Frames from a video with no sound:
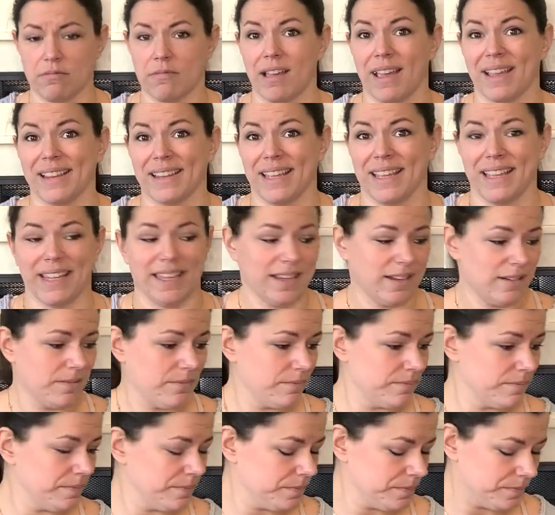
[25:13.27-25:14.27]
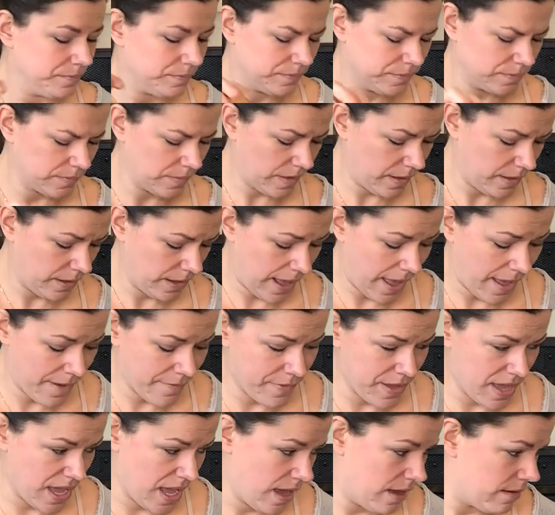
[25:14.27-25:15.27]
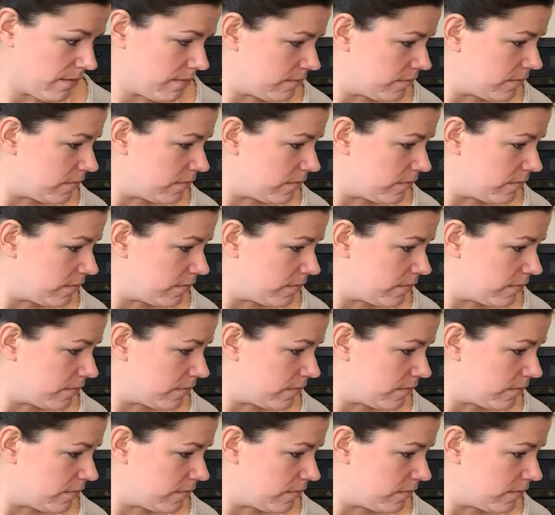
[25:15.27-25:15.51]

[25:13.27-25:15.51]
I like it. Heavy